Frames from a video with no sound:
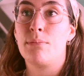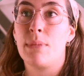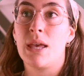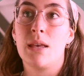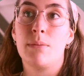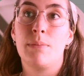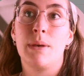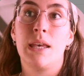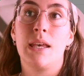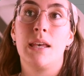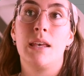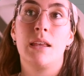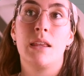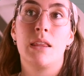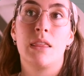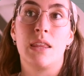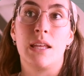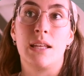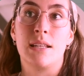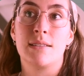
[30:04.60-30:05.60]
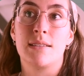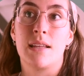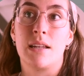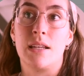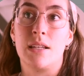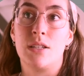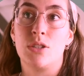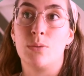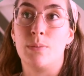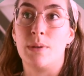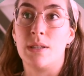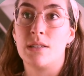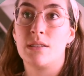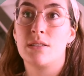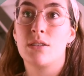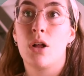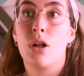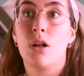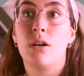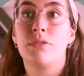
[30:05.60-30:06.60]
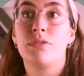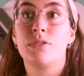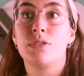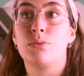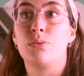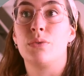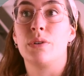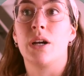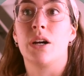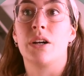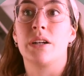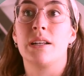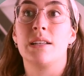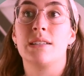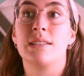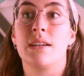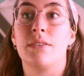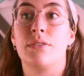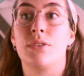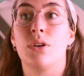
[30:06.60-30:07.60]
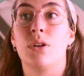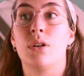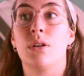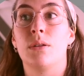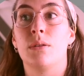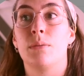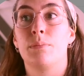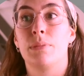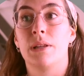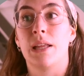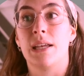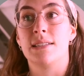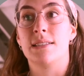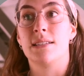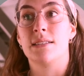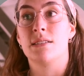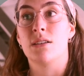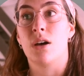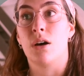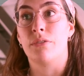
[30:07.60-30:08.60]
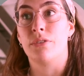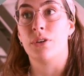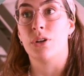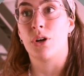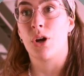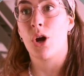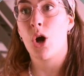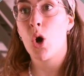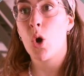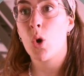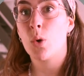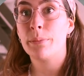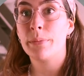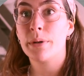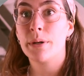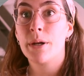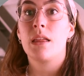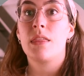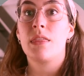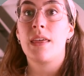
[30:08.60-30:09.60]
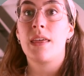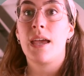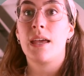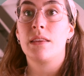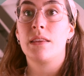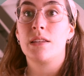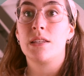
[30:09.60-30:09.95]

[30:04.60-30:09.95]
maybe things that need to be solved regarding several places of your home. Then the